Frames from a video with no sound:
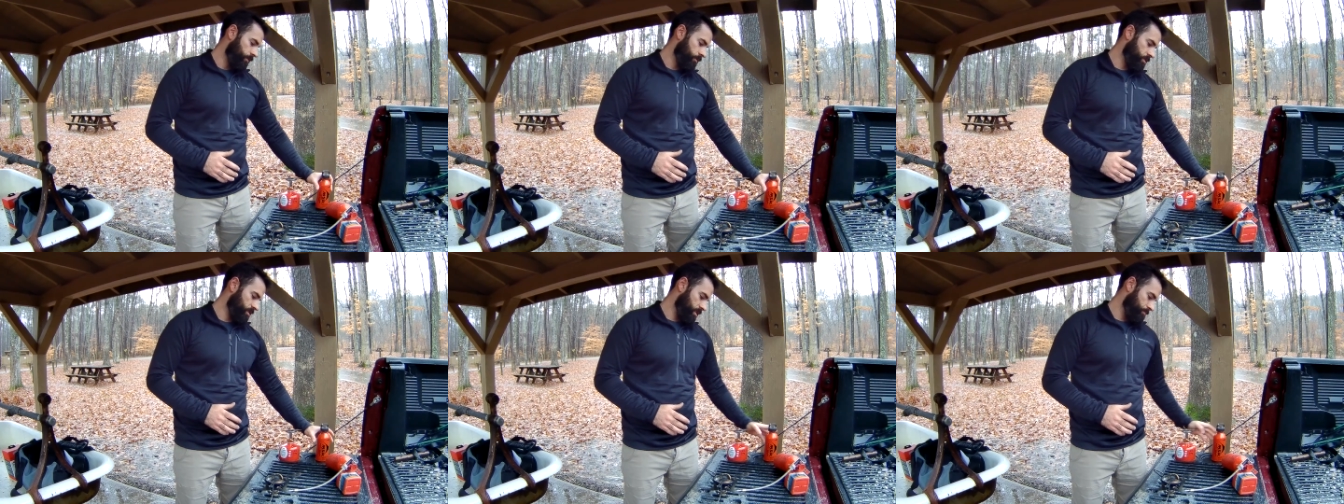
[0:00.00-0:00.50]

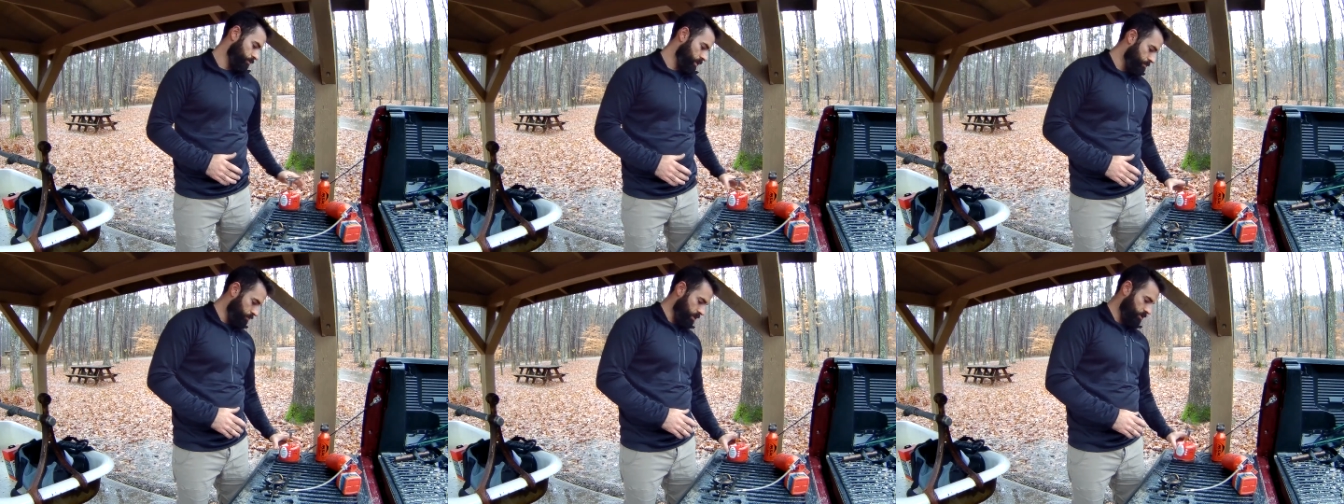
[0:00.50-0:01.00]
versus the
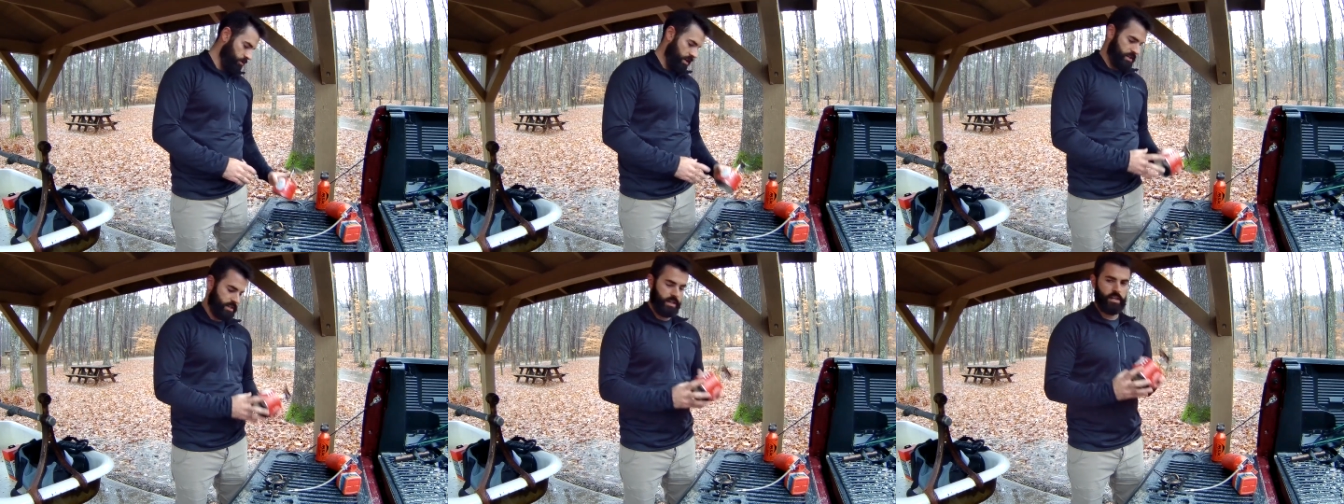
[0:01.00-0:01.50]

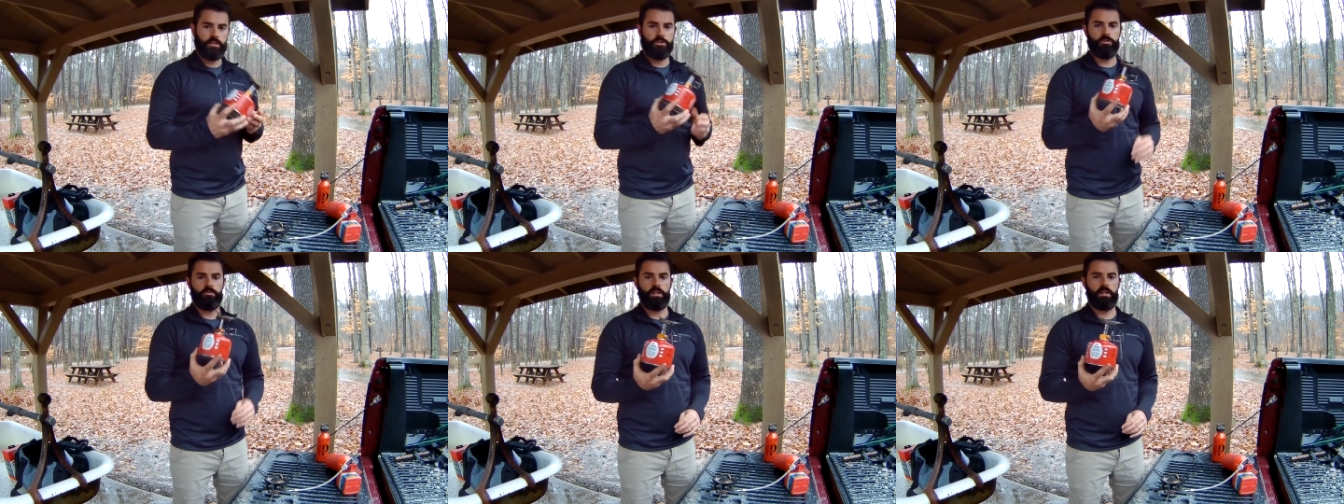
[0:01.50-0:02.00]
pre-pressurized can that
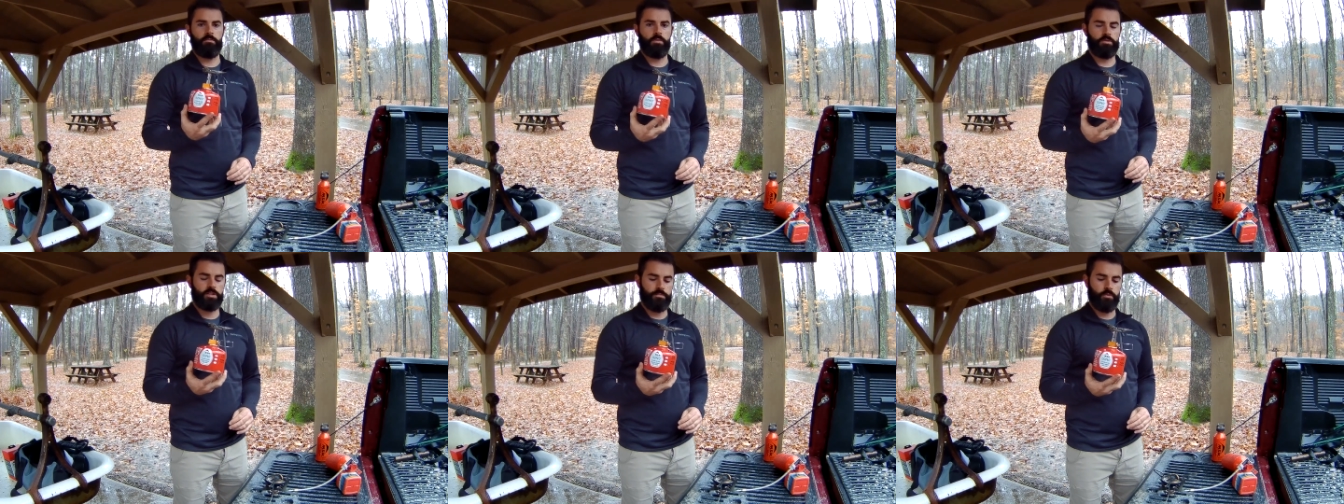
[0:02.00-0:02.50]
you can get at
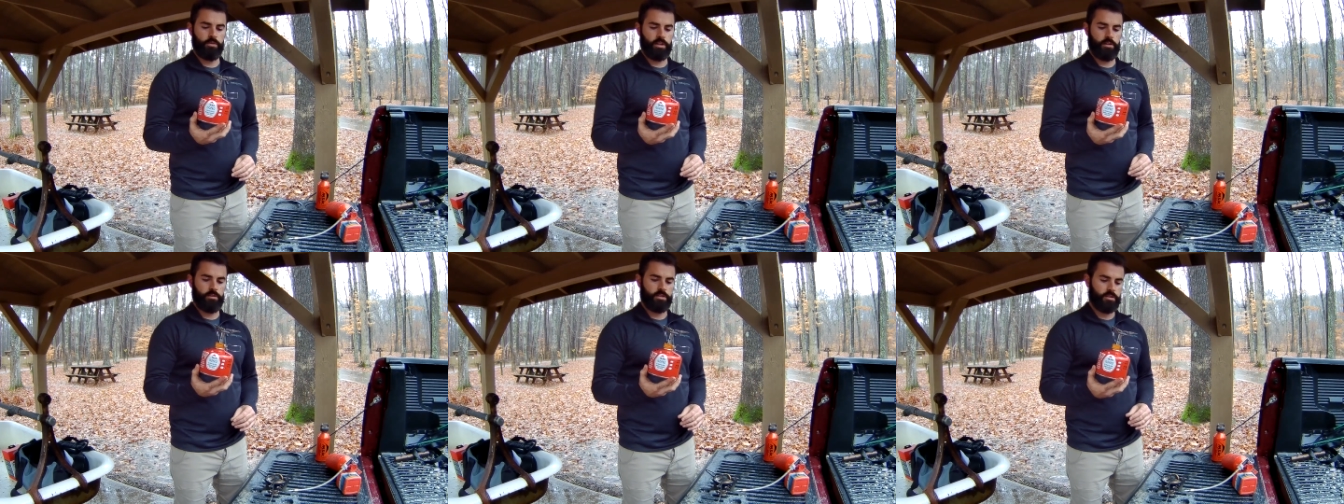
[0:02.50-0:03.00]
most
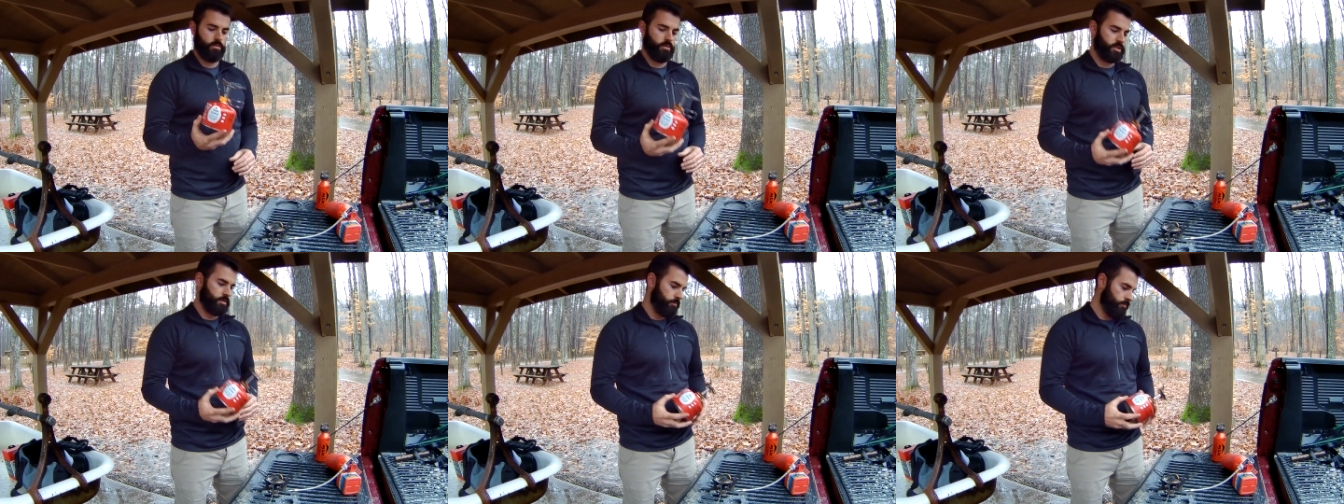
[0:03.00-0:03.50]
sporting goods
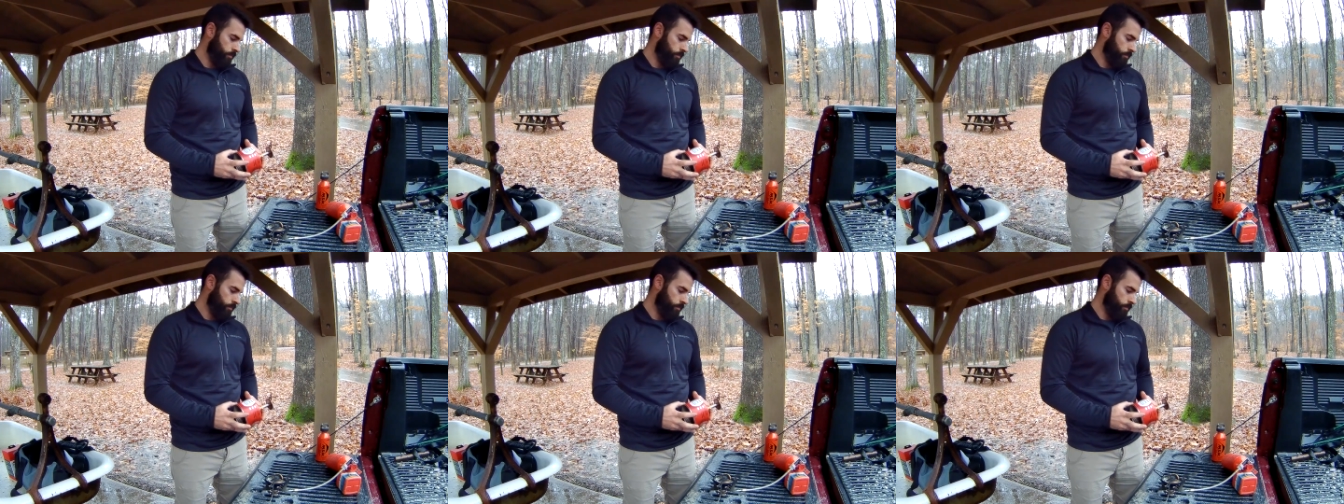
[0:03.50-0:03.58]
stores.